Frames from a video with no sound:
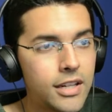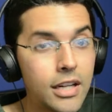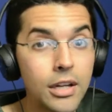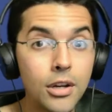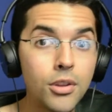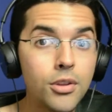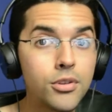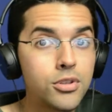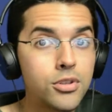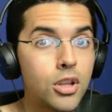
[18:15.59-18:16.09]
I
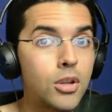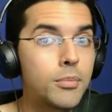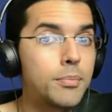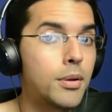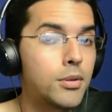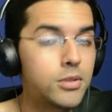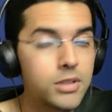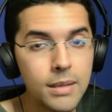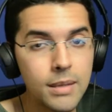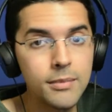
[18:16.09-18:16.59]
know there's other
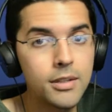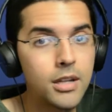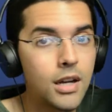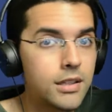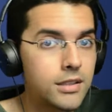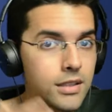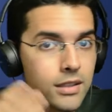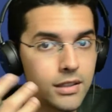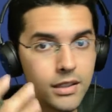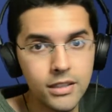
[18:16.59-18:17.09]
post-game
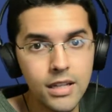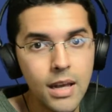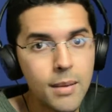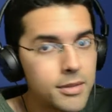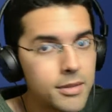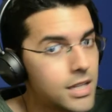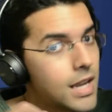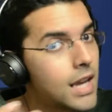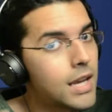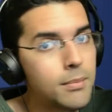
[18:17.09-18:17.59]
content like Time
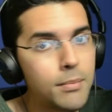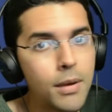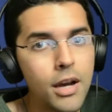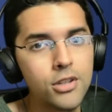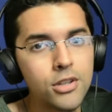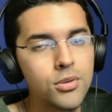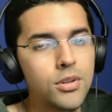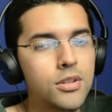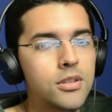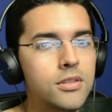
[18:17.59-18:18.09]
Attack and
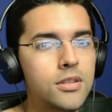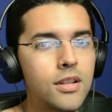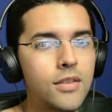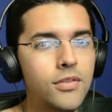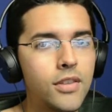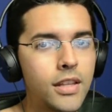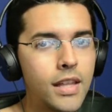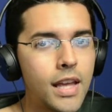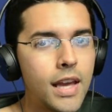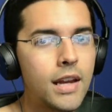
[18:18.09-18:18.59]
Boss Rush and stuff
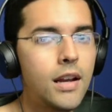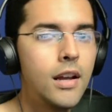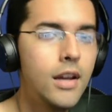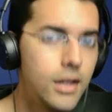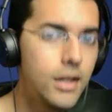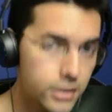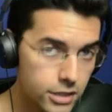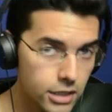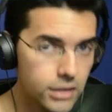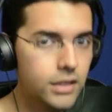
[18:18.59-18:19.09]
like that,
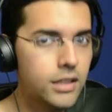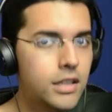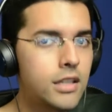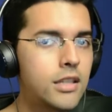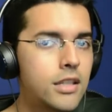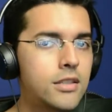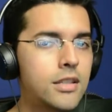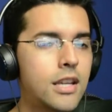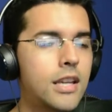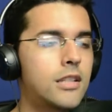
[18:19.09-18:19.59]
just like in
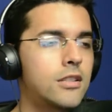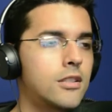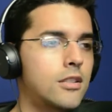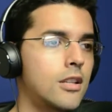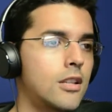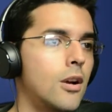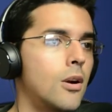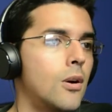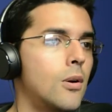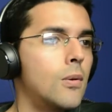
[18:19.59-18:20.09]
Ys 8,
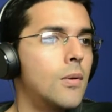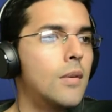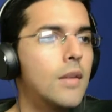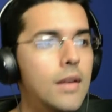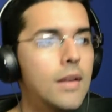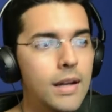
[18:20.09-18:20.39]
so,